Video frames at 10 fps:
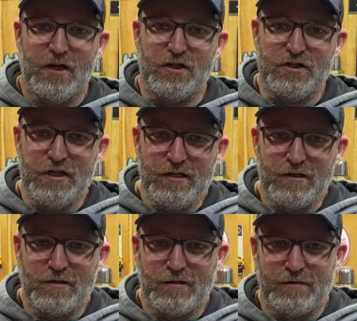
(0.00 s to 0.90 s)

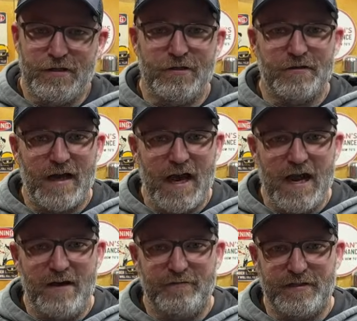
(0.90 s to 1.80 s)
year and a
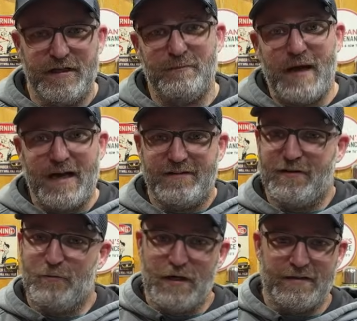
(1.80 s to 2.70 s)
half to get back to
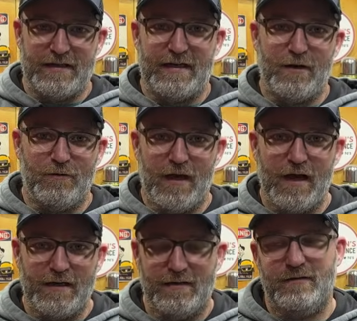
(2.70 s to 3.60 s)
the weight that I don't
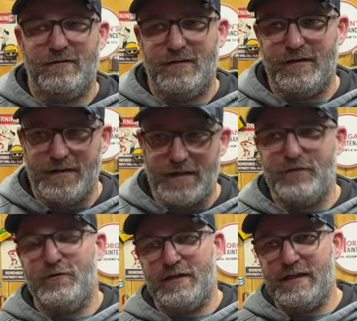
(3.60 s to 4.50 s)
like. And then I
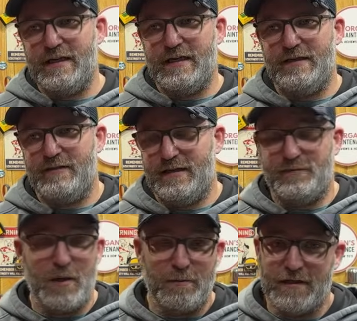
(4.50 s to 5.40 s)
do it again. And it's
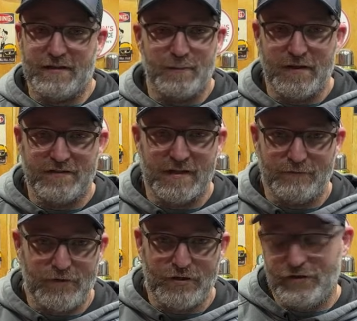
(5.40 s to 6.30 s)
probably not the best thing
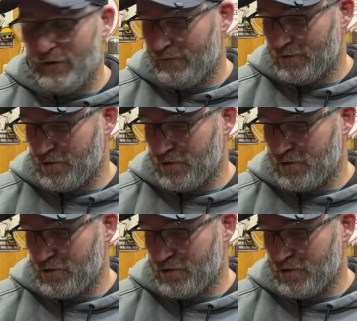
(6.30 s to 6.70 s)
for you to do for